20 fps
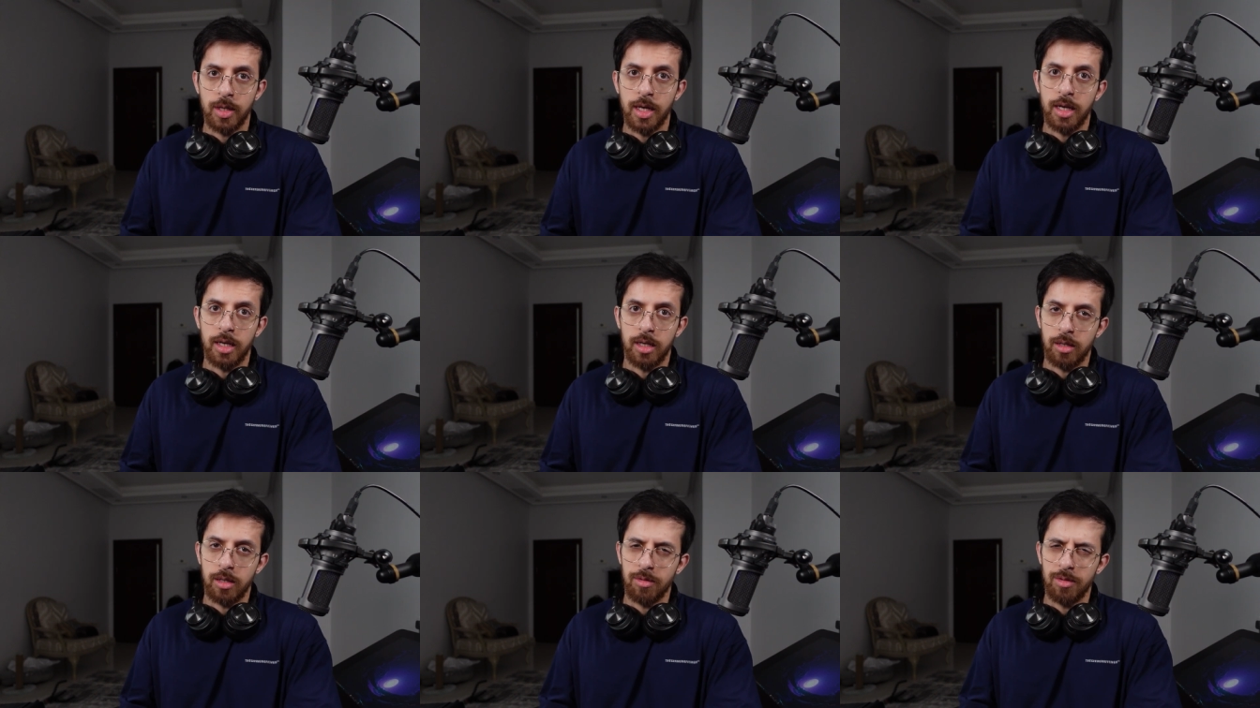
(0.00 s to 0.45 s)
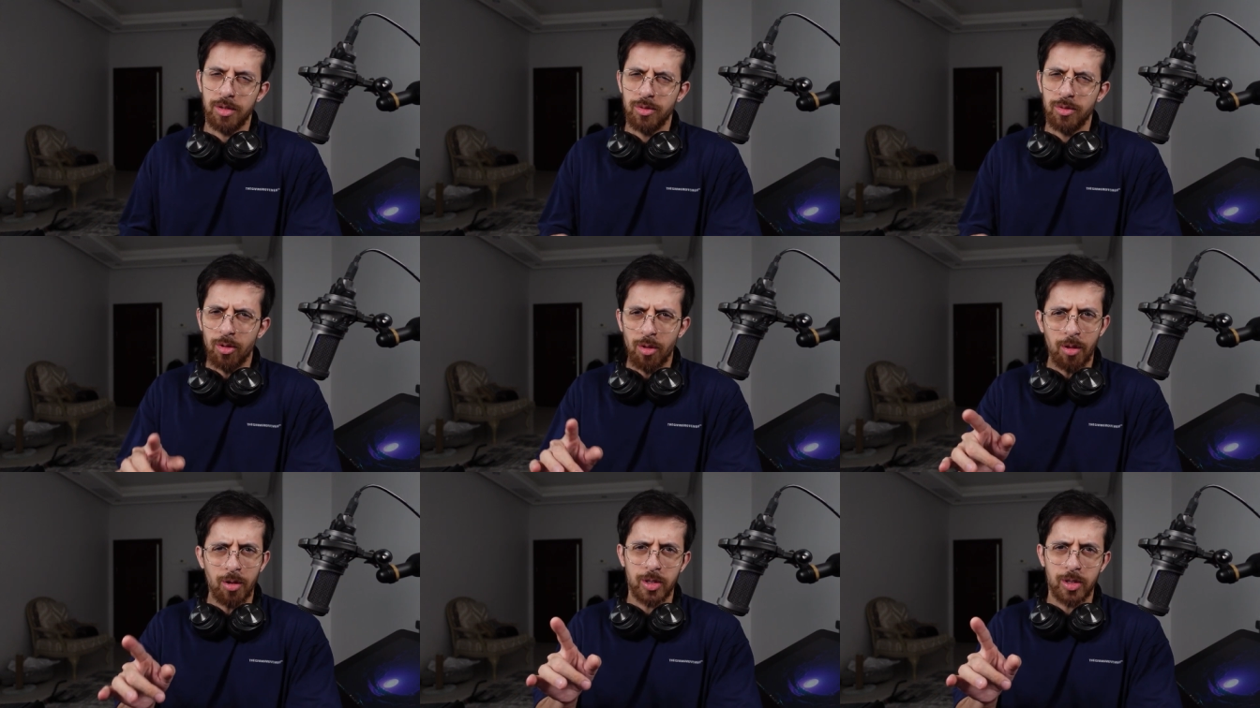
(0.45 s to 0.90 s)
Hey, you
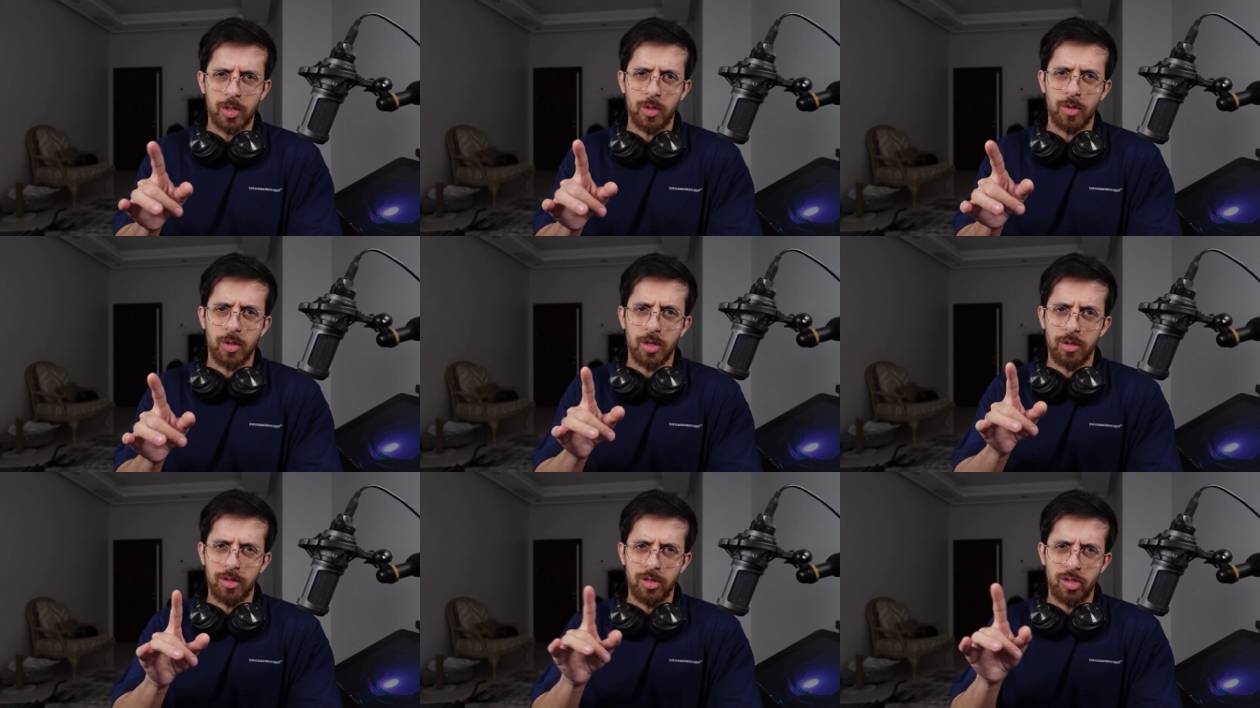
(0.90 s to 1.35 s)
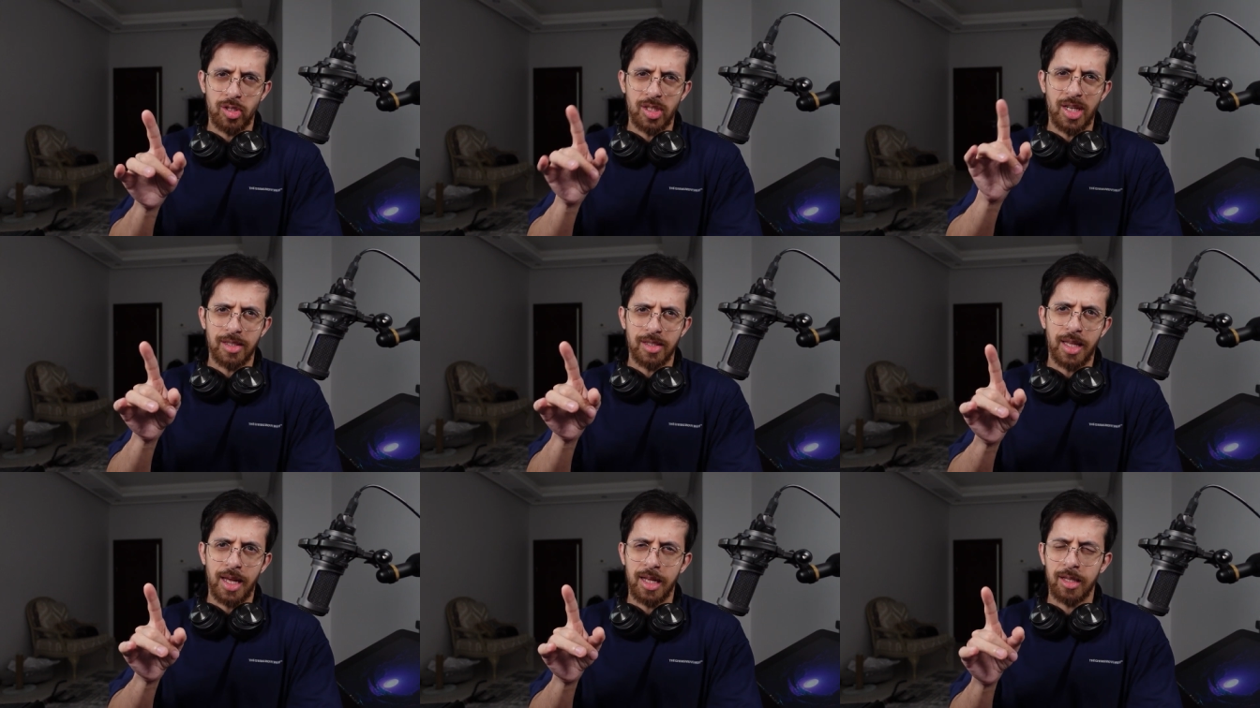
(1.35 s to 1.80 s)
don't look so good.
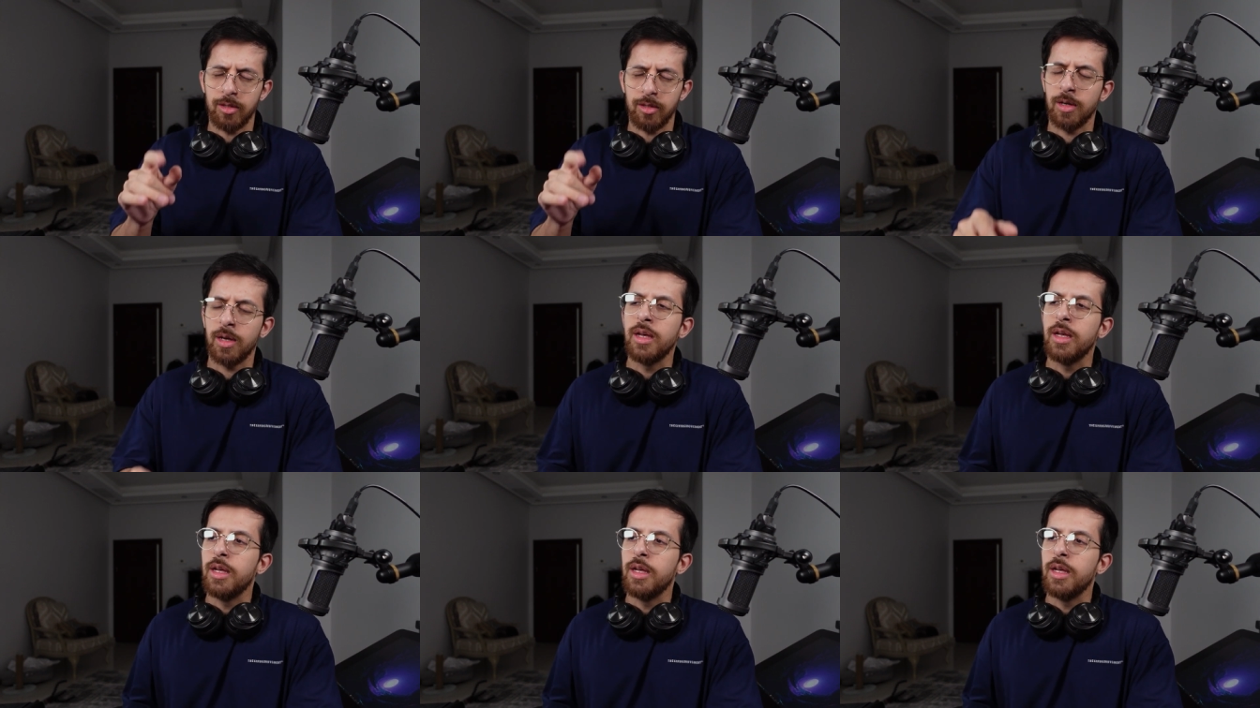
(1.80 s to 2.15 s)
Change that.